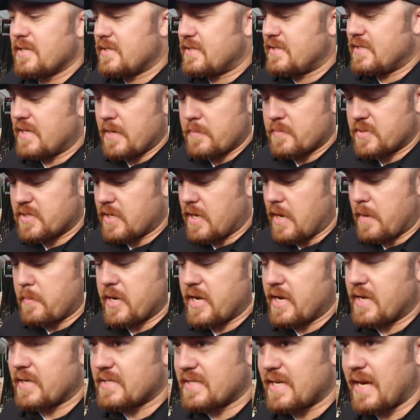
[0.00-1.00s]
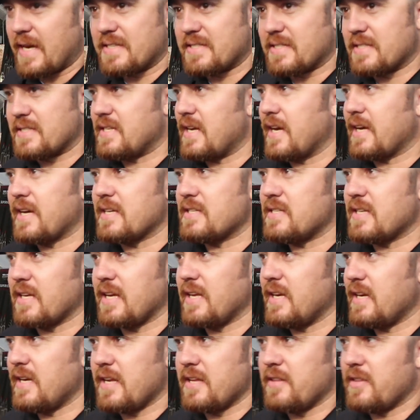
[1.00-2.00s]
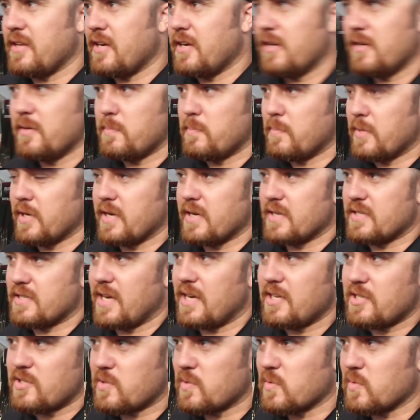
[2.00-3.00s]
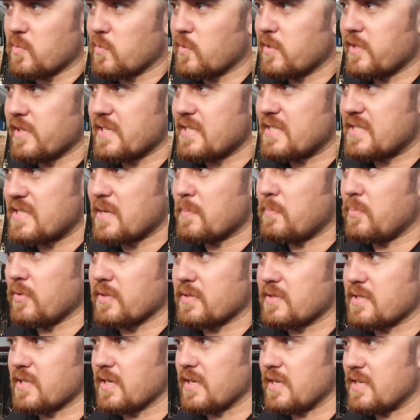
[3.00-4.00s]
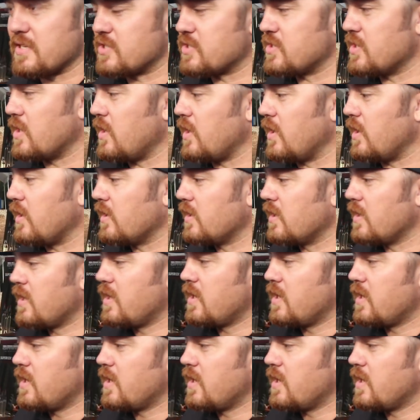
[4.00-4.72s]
Seems, I mean, it takes a second to get it in there, but it's actually really simple to install.